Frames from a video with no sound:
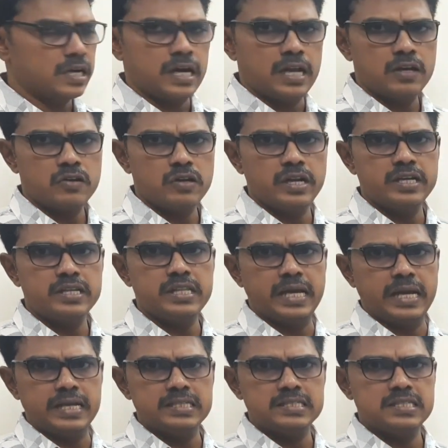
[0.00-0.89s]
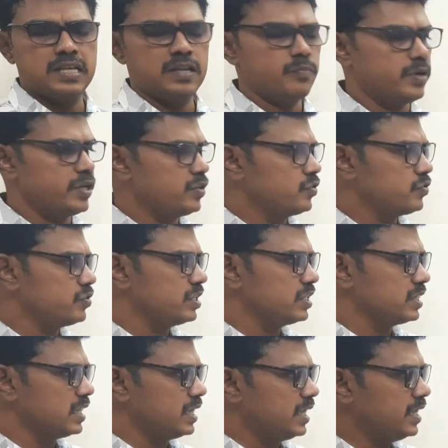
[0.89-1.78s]
calculate the answer by
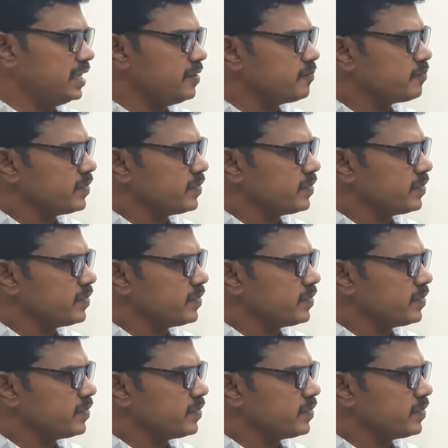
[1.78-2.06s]
using the